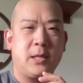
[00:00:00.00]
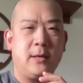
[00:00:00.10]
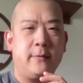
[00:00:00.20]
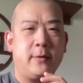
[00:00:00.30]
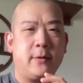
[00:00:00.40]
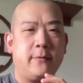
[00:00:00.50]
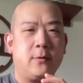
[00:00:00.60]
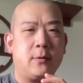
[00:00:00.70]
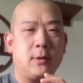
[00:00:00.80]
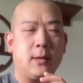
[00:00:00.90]
even if
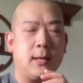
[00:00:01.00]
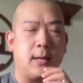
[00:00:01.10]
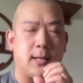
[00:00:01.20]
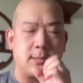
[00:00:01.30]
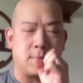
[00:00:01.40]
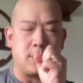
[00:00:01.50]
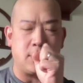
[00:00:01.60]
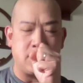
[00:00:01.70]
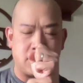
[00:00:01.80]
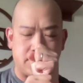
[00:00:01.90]
your eyes are
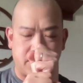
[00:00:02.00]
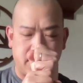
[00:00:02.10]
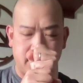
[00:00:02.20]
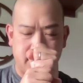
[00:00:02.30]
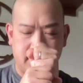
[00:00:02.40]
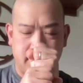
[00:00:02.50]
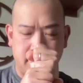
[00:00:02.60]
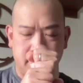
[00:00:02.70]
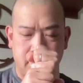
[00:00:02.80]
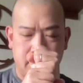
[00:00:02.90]
closed. Breathe in again.